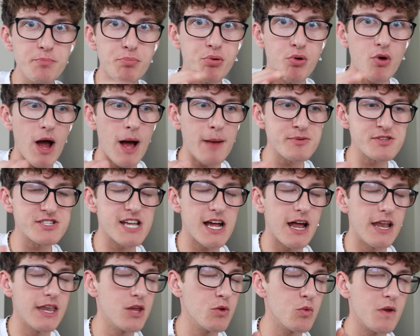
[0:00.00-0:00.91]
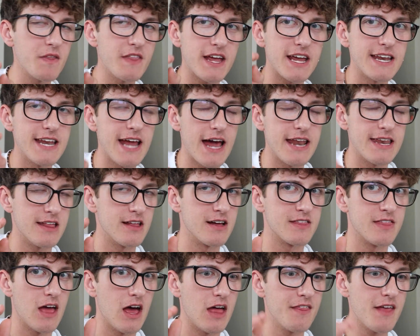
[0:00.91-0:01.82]
props to anyone that can edit
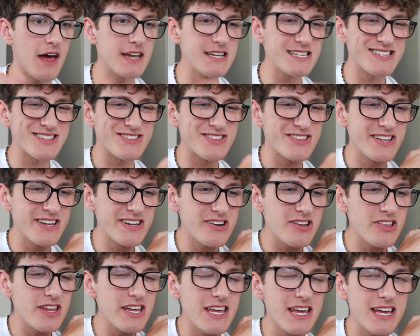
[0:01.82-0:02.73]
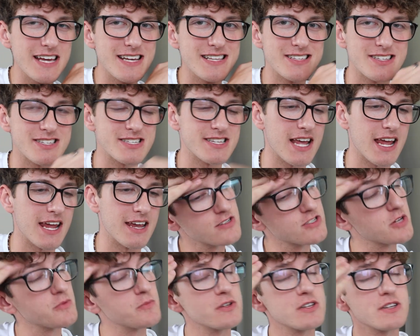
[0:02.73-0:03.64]
like that. That is literally insane.
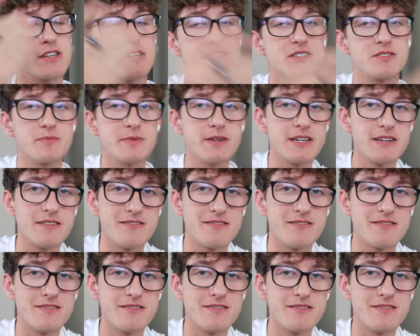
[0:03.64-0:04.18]
Someone teach me.